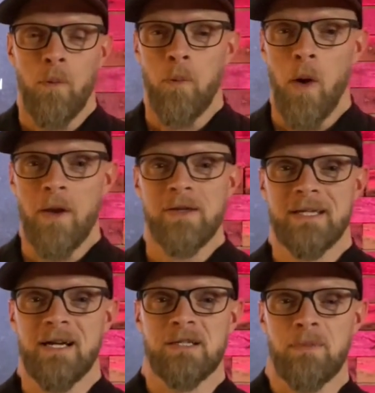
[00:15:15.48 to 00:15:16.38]
one of the
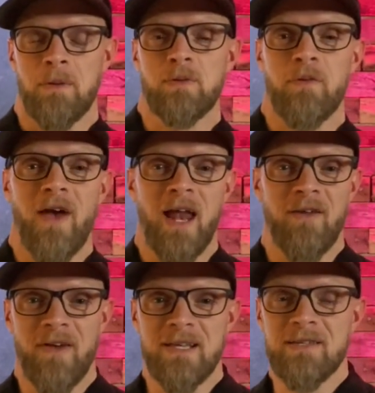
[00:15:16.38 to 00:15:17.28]
scariest moments we've had to
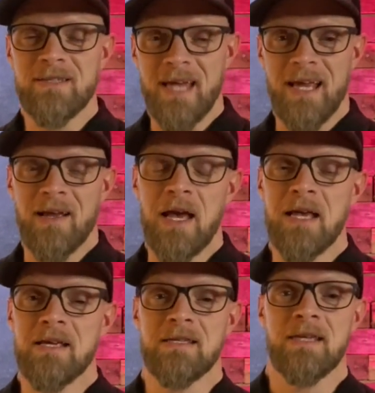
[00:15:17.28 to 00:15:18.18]
face to date
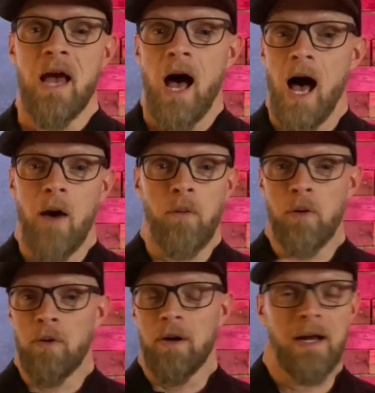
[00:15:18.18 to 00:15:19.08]
is we
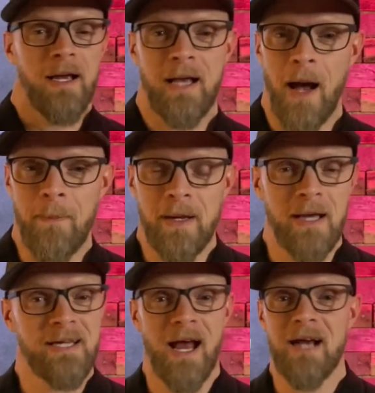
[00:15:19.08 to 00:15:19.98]
were coming to
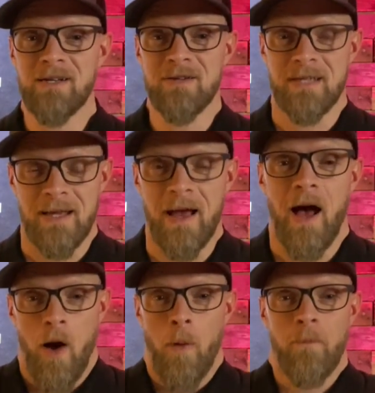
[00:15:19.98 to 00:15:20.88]
actually
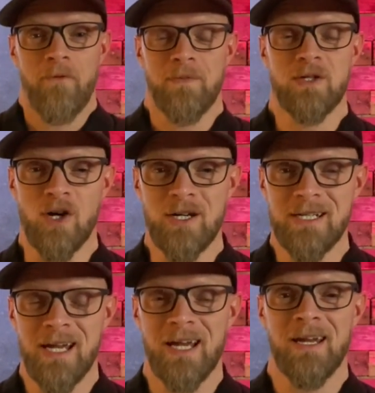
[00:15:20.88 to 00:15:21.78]
home from church,
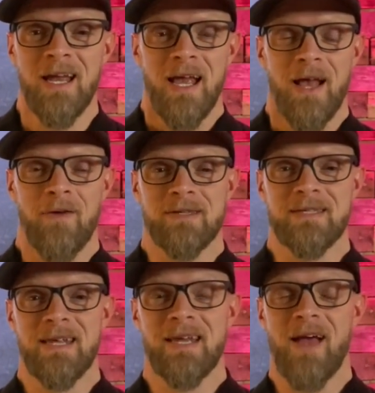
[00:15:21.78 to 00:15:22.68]
and it was
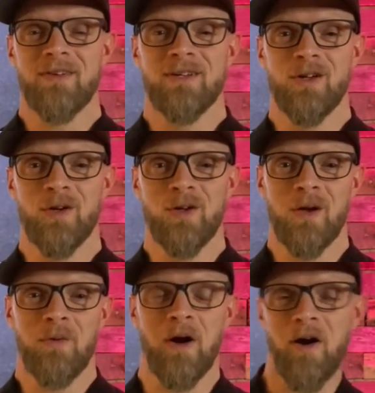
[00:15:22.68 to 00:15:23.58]
Sunday afternoon,
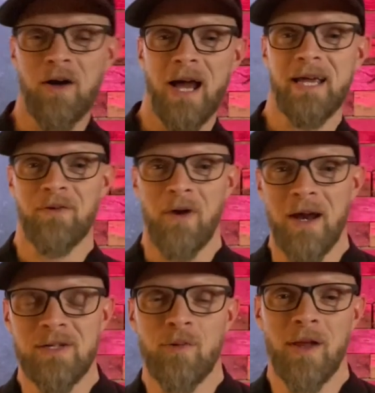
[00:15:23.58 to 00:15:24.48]
and we were all kind of getting
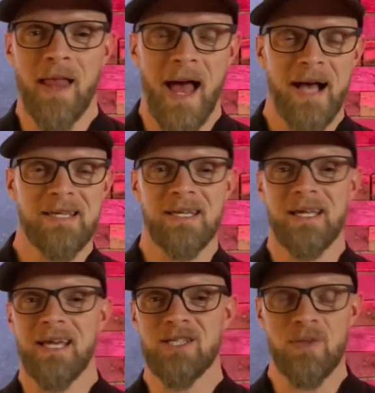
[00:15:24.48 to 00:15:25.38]
ready to relax, and the
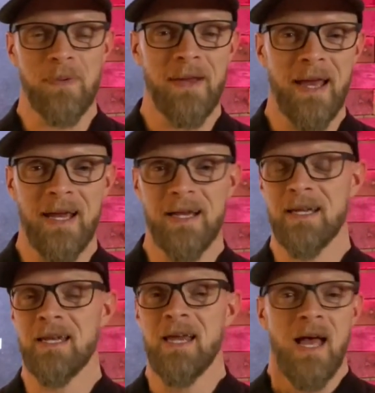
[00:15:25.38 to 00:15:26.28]
kids are playing,
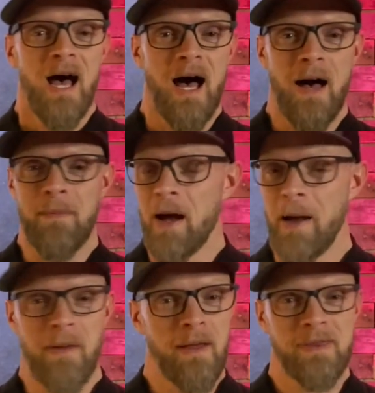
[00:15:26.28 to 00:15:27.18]
and
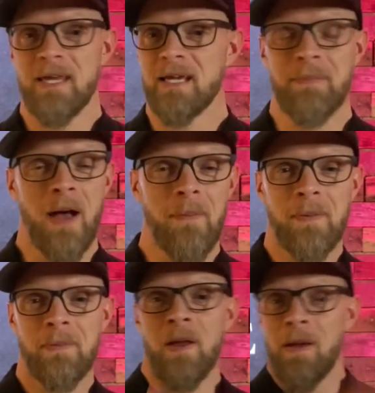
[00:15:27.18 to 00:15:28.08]
I'm thinking I'm
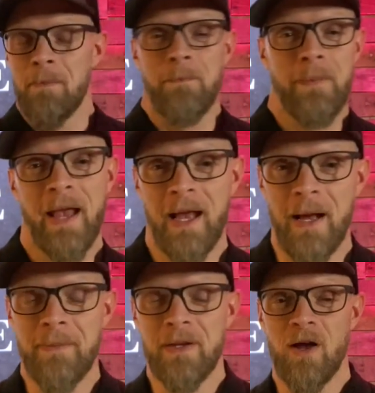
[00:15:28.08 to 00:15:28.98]
helping
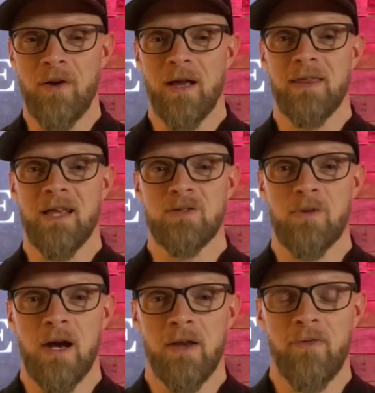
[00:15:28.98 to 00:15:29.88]
Pam, you know, getting things
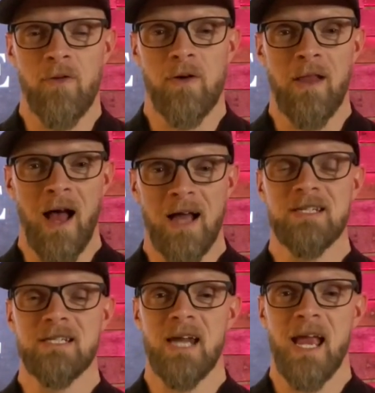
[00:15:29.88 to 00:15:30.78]
ready for
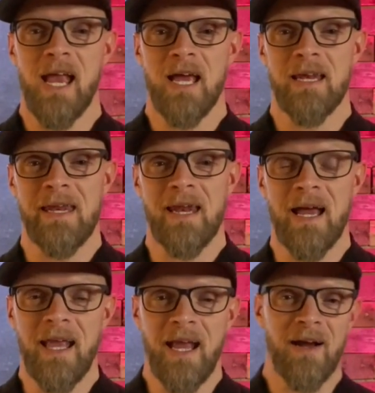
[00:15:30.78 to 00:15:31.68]
lunch, and then
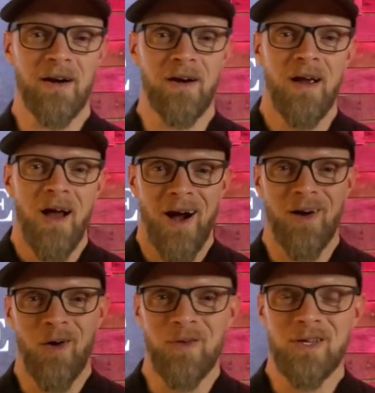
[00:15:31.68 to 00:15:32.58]
I hear
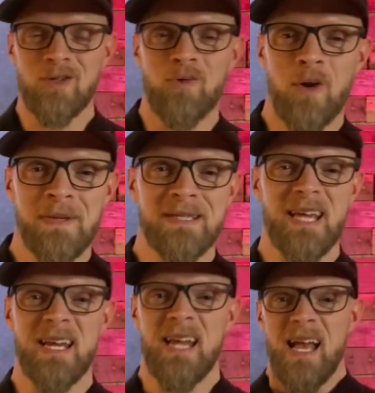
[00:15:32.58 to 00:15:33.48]
our oldest Reuben
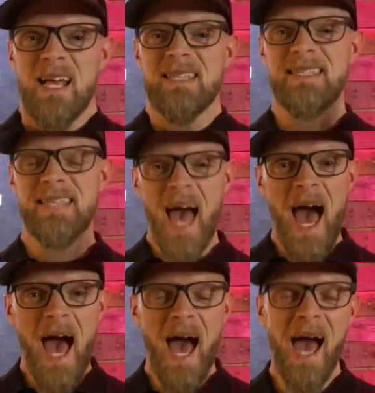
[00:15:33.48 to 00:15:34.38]
saying,
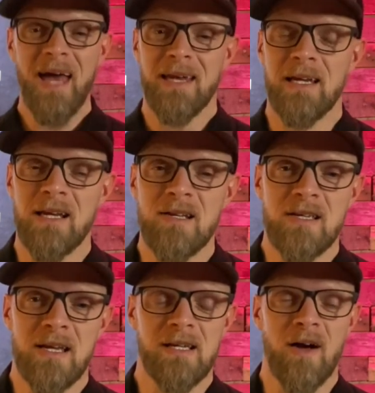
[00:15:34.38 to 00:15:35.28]
"Dad," and you
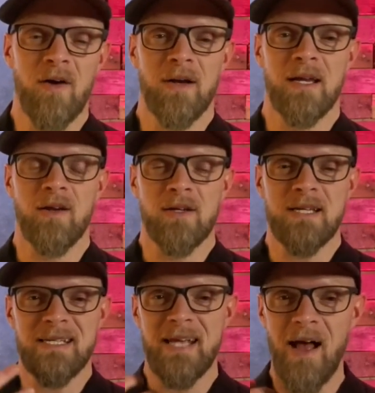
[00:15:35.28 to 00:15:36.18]
see, you know, and you could
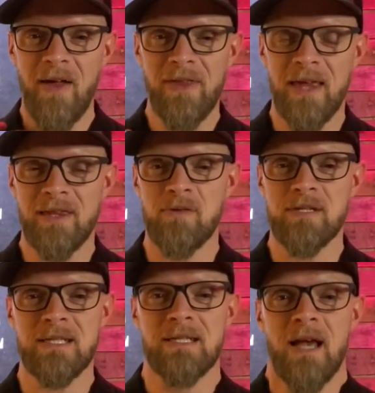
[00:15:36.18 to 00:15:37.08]
just tell that there
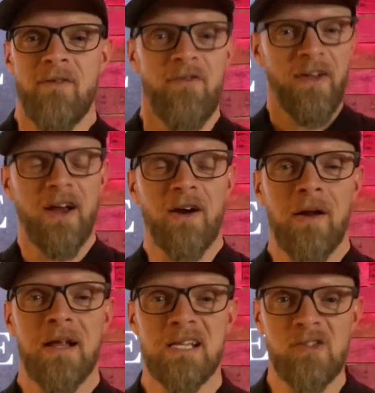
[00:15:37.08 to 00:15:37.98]
was fear
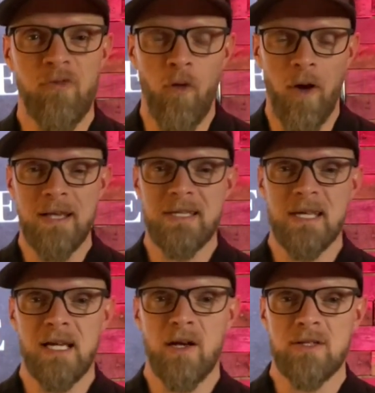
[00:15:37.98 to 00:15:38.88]
in his voice,
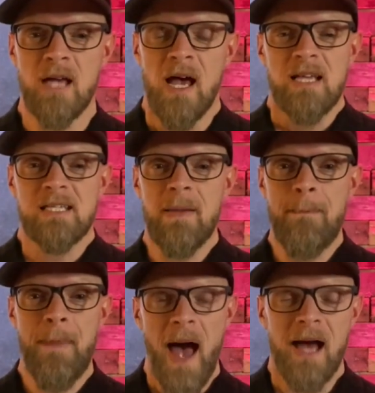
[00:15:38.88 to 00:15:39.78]
and he goes,
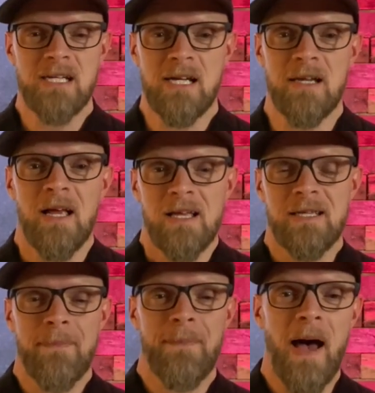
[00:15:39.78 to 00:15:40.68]
"Sebastian,
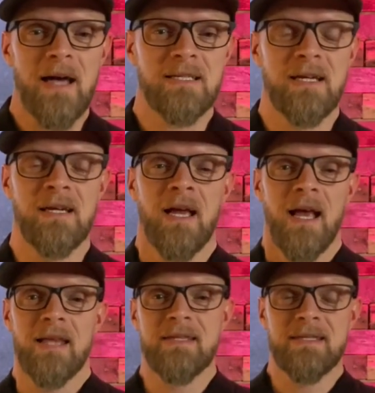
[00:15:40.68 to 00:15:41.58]
Sebastian,"
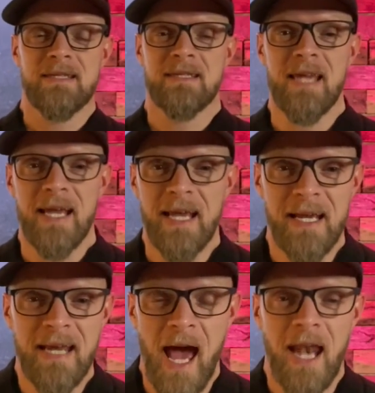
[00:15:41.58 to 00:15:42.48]
it's
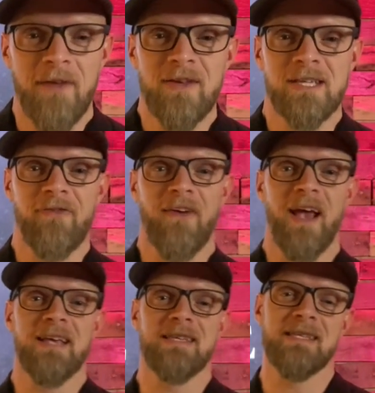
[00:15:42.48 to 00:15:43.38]
sticking out of his
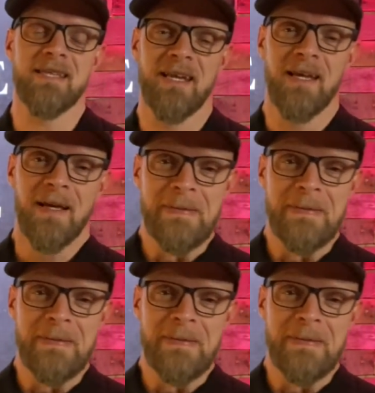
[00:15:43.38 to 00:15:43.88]
face. And